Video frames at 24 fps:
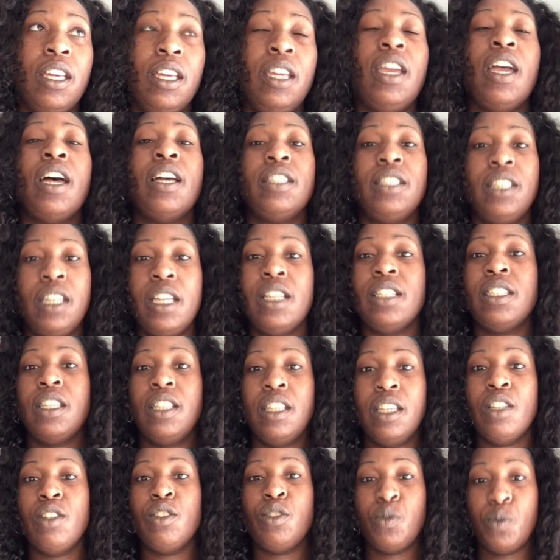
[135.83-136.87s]
Yeah, today is
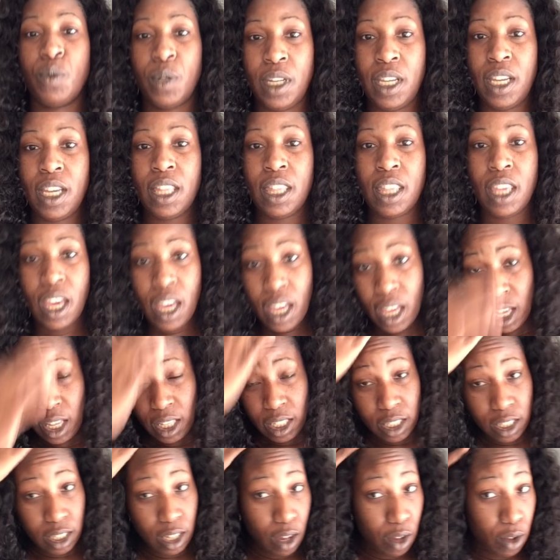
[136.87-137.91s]
Sunday the 20th.
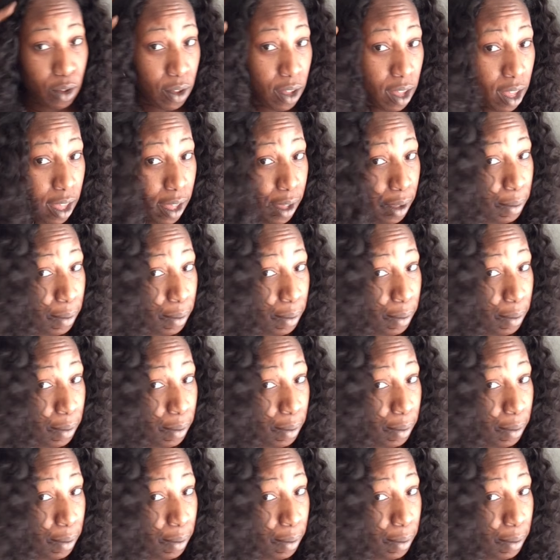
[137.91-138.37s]
So